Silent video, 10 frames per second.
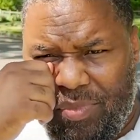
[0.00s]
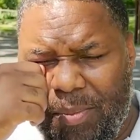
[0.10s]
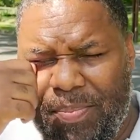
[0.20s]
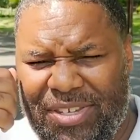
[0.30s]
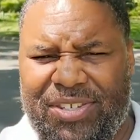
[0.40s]

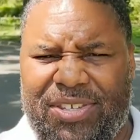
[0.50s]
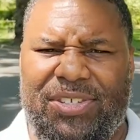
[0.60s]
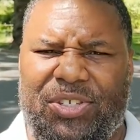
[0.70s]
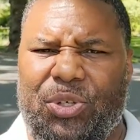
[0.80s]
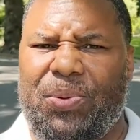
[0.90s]
businesses
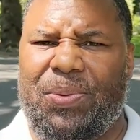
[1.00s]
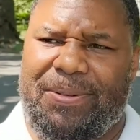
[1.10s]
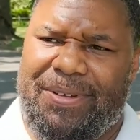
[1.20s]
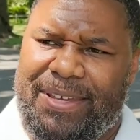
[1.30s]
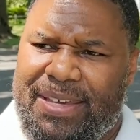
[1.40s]
to
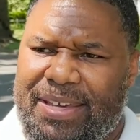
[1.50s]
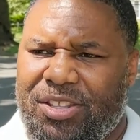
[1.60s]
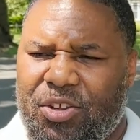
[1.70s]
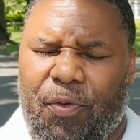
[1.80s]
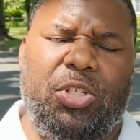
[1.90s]

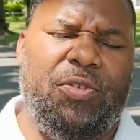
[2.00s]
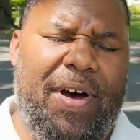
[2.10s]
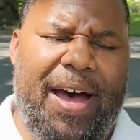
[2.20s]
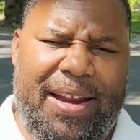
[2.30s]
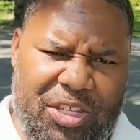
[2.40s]

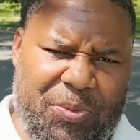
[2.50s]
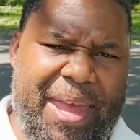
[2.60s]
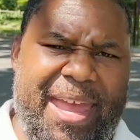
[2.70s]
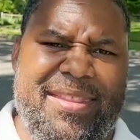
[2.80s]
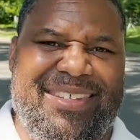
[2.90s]
diversify and
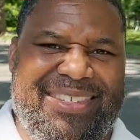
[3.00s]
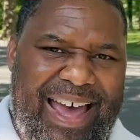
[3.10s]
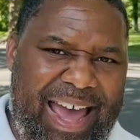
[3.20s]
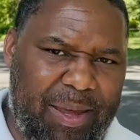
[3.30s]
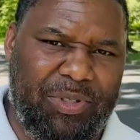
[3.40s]
expand the
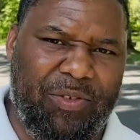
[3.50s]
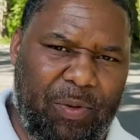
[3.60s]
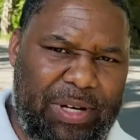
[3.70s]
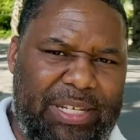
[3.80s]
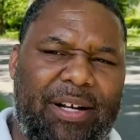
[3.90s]
types of
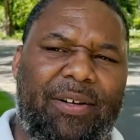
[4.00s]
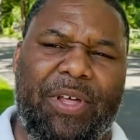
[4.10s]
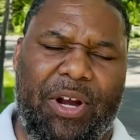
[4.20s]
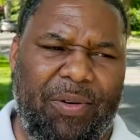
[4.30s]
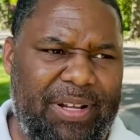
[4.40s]
retail that
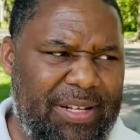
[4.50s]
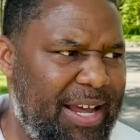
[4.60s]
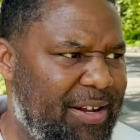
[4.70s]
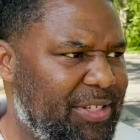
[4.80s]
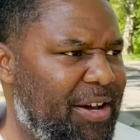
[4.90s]
are in the
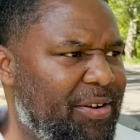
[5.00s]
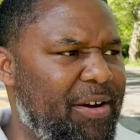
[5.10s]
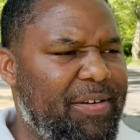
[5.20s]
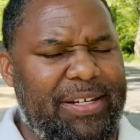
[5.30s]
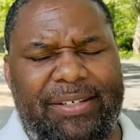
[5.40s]
downtown
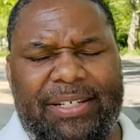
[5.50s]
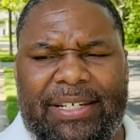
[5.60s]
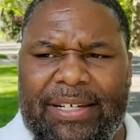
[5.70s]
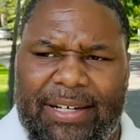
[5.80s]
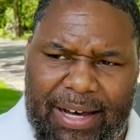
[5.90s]
area.
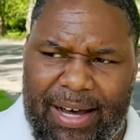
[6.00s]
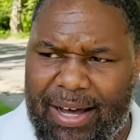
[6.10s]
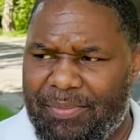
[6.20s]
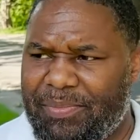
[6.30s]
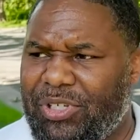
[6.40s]

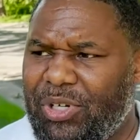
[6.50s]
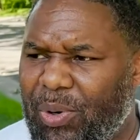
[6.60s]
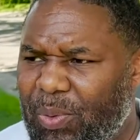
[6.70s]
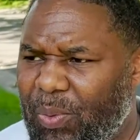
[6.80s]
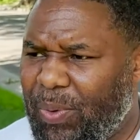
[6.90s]
So
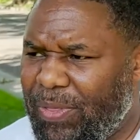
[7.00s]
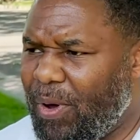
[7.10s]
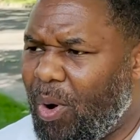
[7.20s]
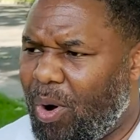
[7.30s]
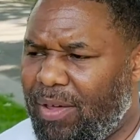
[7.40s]
with
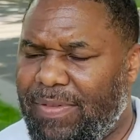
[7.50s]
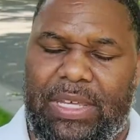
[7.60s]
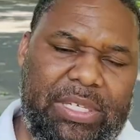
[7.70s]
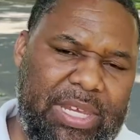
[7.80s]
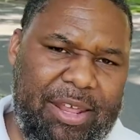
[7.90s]
all of
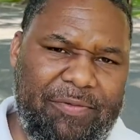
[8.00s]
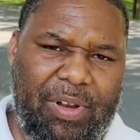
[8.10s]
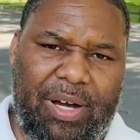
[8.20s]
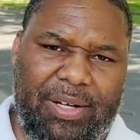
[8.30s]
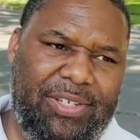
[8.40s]
this
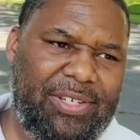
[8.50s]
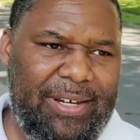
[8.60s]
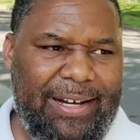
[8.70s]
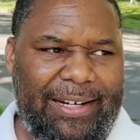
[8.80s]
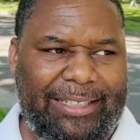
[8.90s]
influx
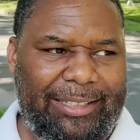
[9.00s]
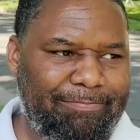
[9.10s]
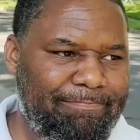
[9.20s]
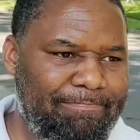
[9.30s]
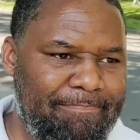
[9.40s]

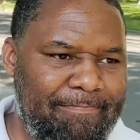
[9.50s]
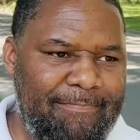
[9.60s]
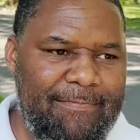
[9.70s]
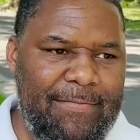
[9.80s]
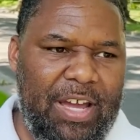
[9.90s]

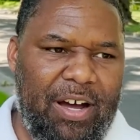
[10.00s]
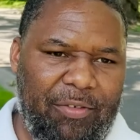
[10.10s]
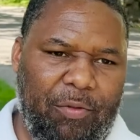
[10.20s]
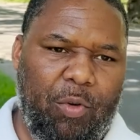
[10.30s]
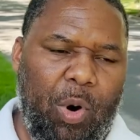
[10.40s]

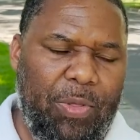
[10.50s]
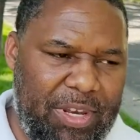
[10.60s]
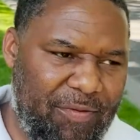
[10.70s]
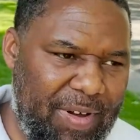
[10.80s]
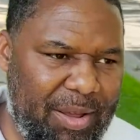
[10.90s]
of growth and
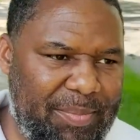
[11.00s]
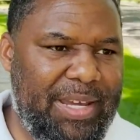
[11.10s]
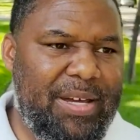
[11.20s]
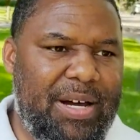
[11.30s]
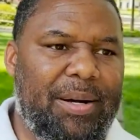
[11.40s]
development
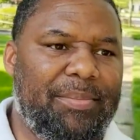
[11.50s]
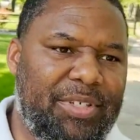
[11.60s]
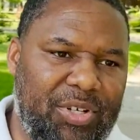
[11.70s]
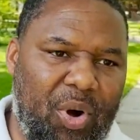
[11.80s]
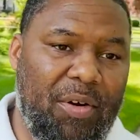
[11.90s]

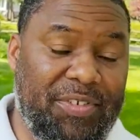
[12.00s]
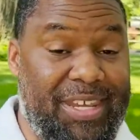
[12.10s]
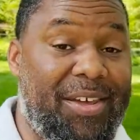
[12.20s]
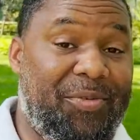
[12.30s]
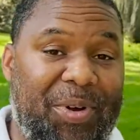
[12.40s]
comes
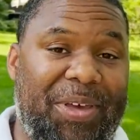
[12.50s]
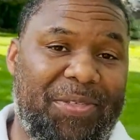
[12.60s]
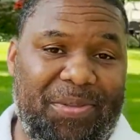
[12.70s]
offset with